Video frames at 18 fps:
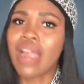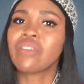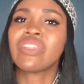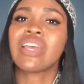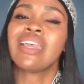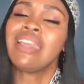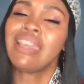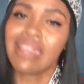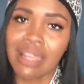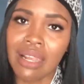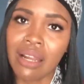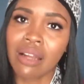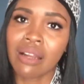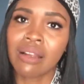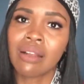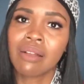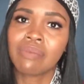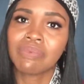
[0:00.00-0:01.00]
are they
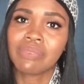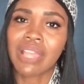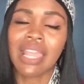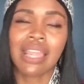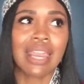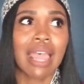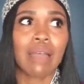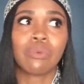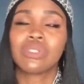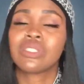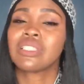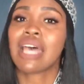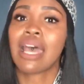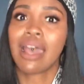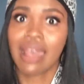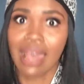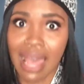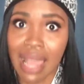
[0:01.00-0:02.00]
here? And I was
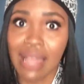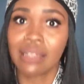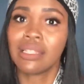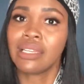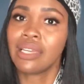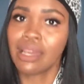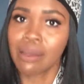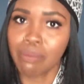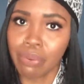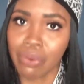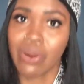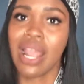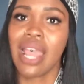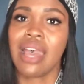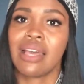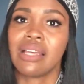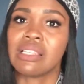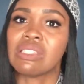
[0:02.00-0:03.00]
highly
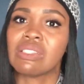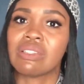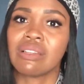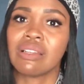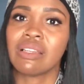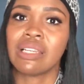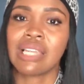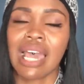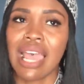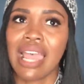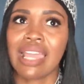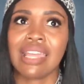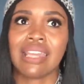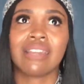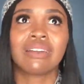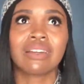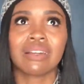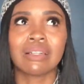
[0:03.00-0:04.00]
impressed.
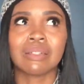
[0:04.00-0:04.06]
Like,